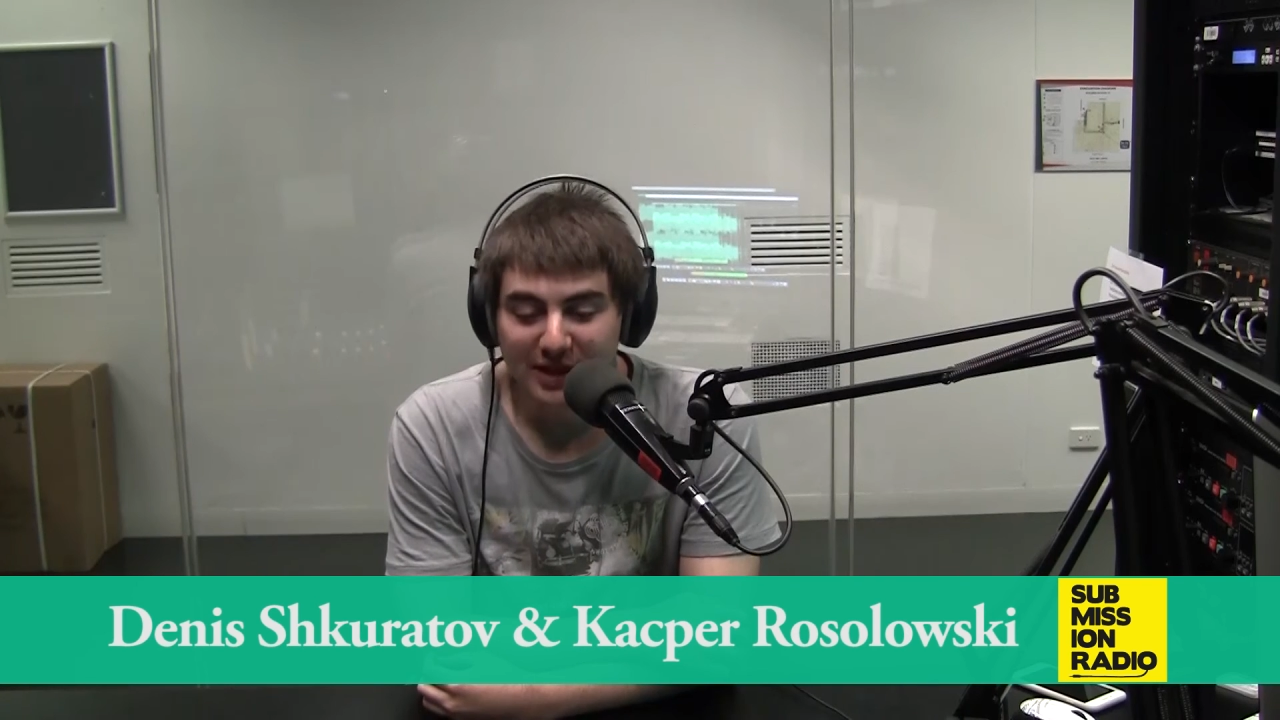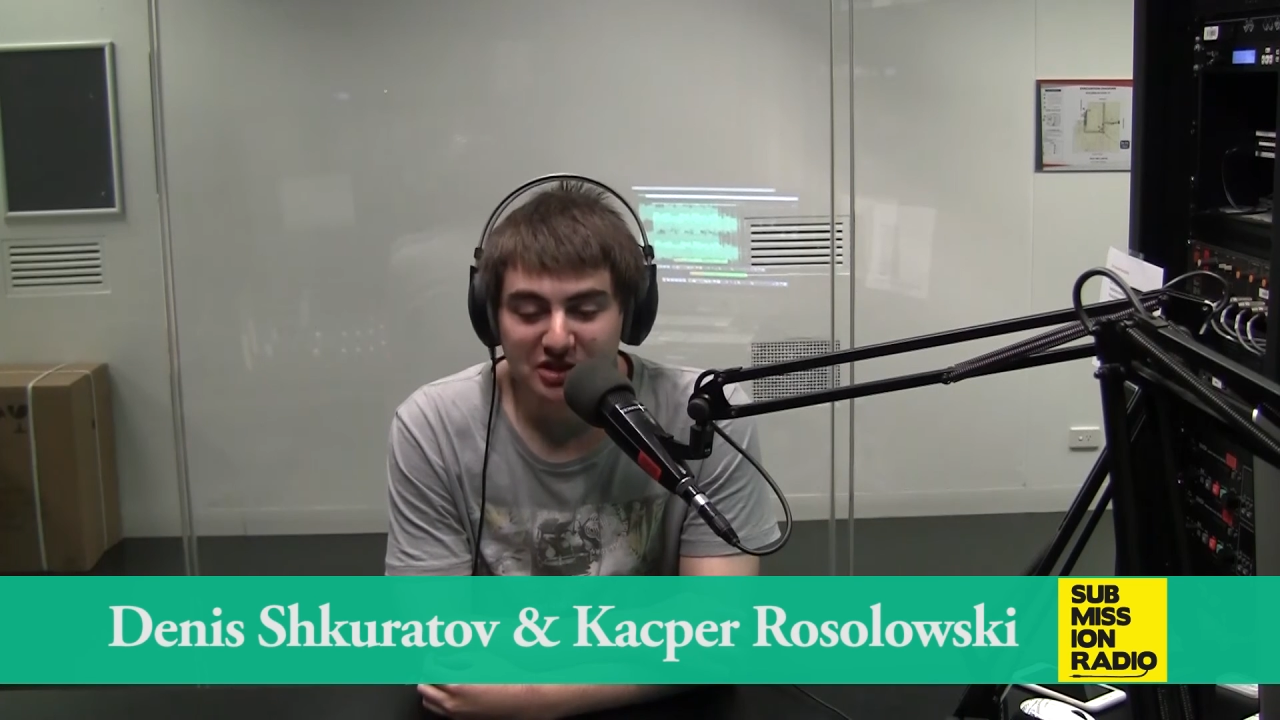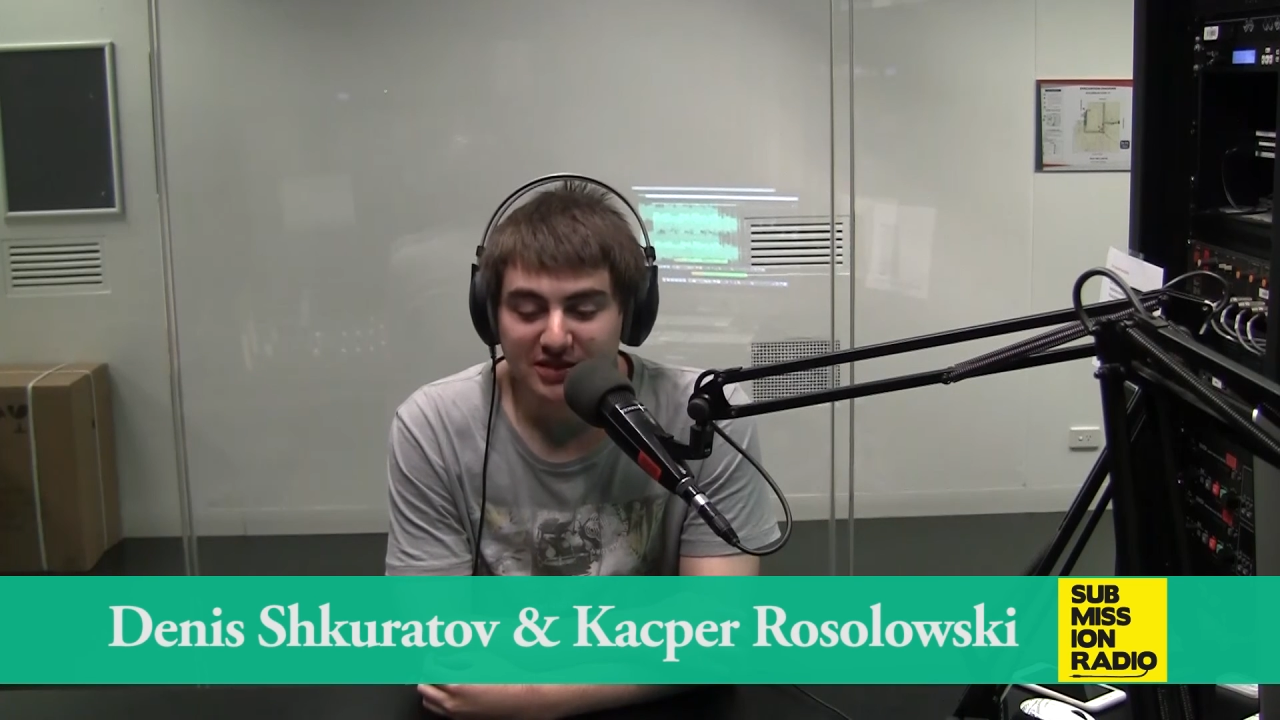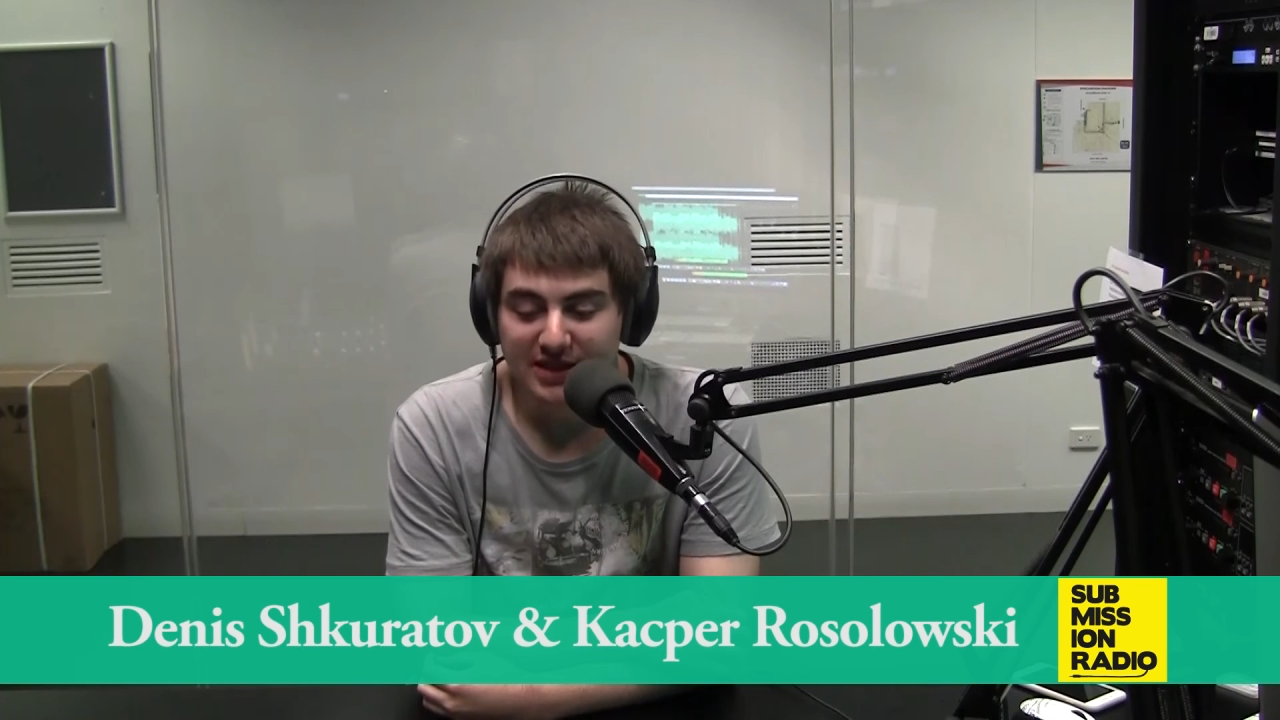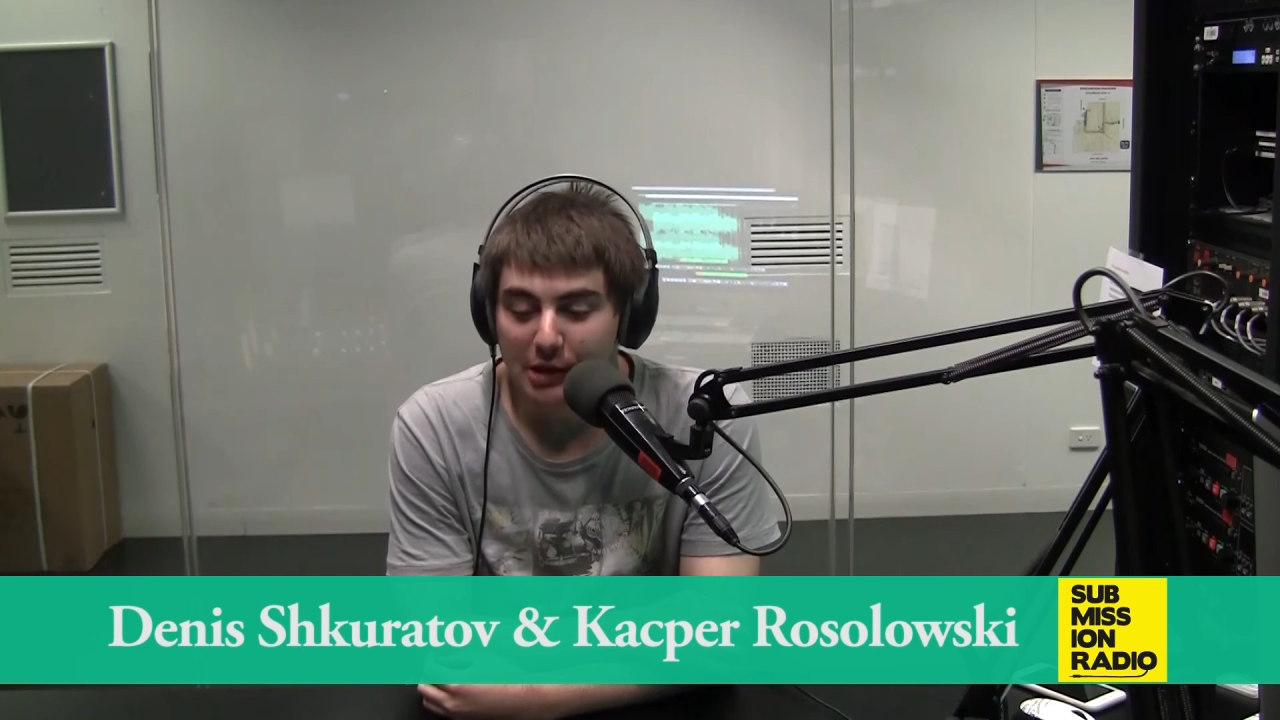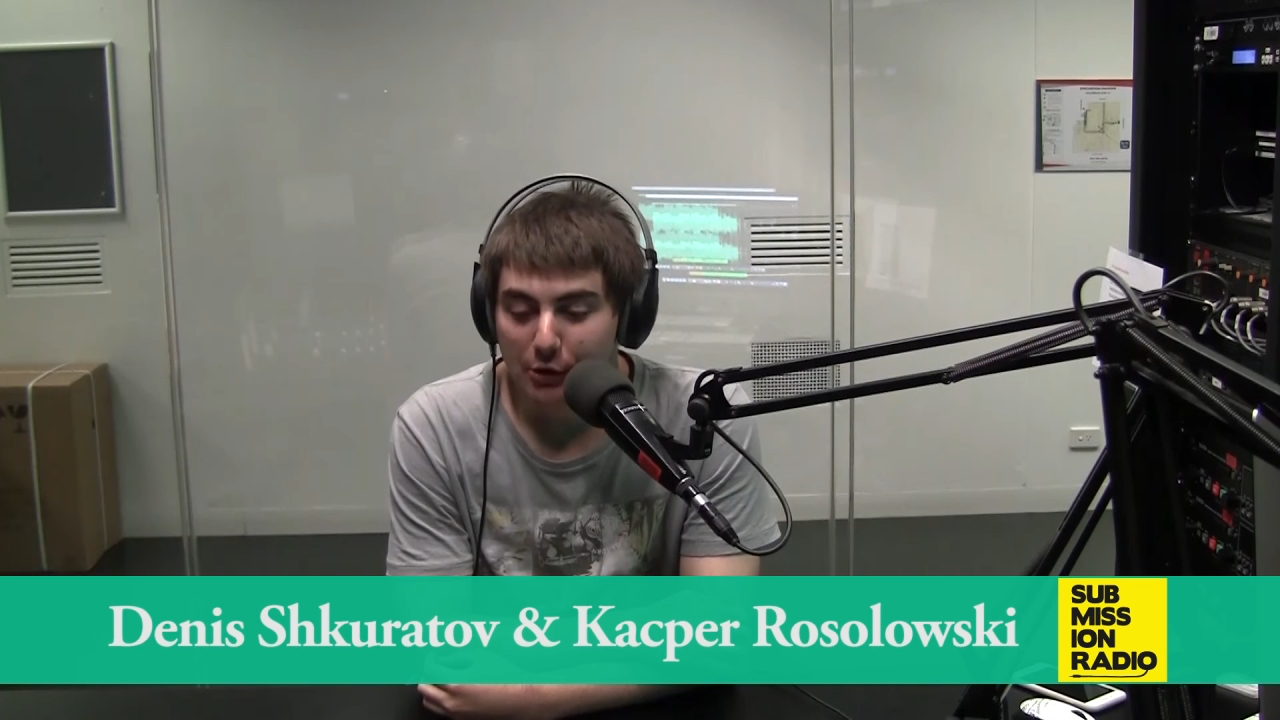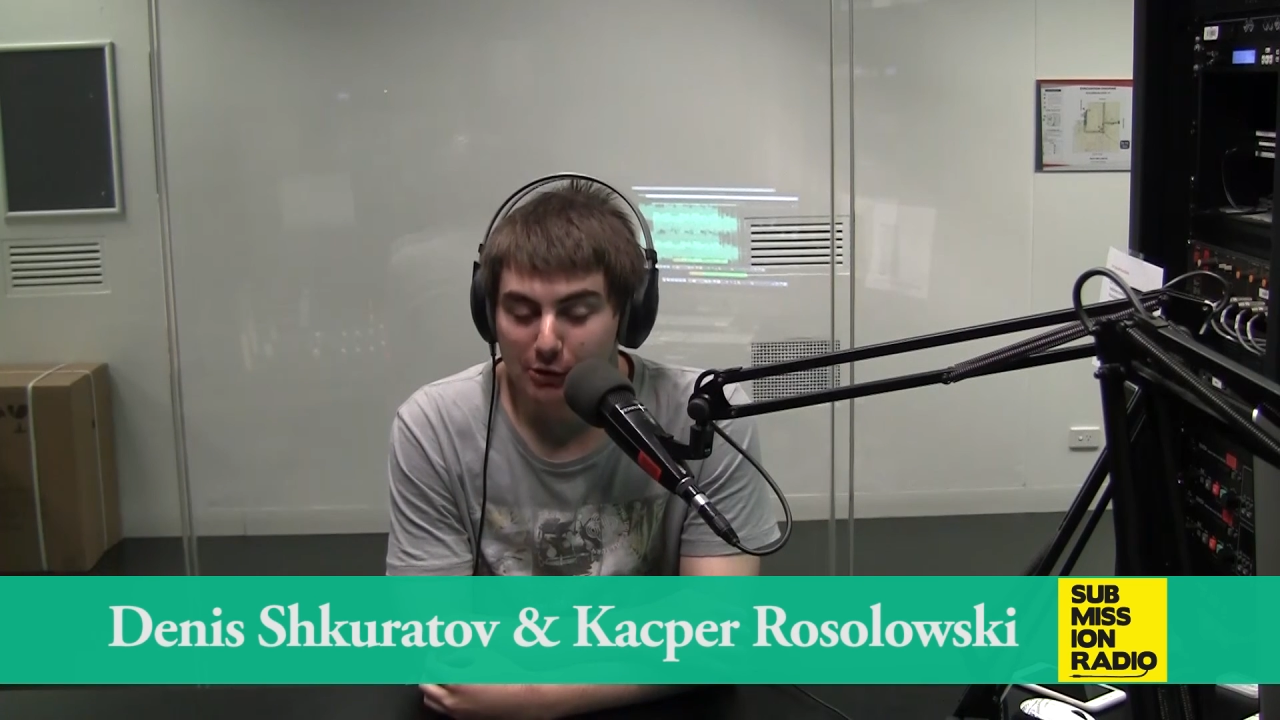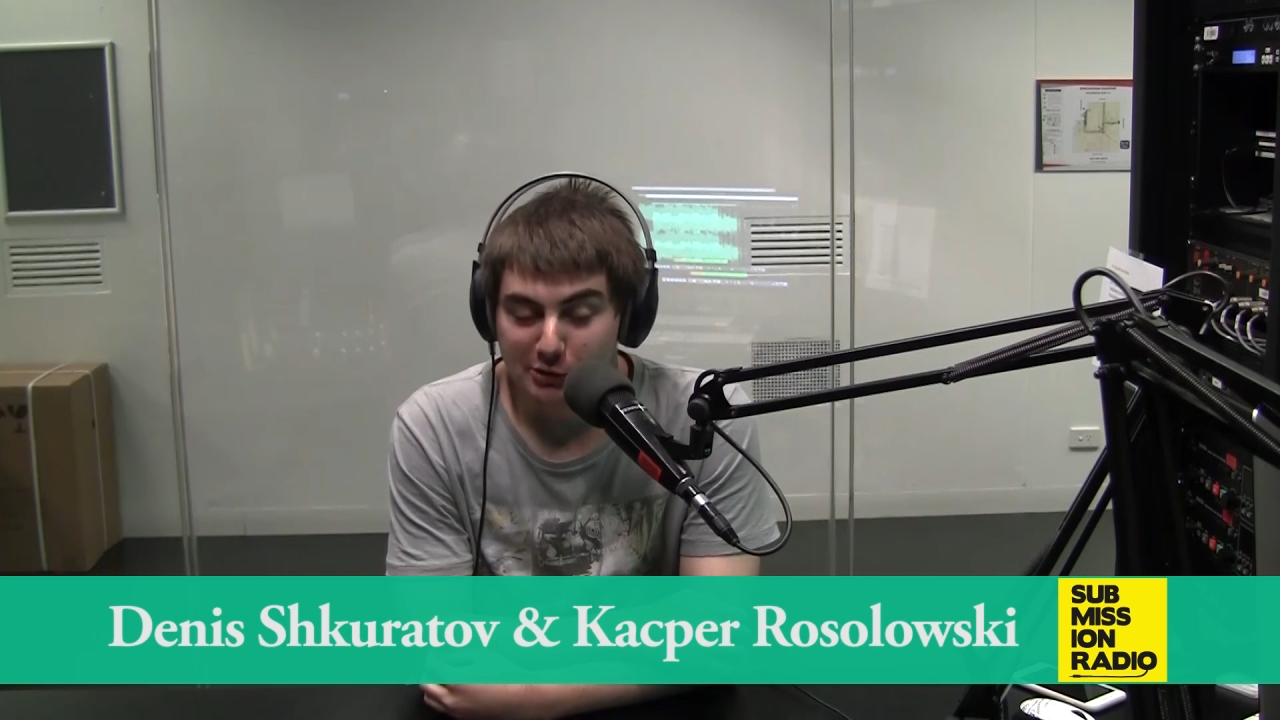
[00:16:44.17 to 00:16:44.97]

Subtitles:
mentioned Tito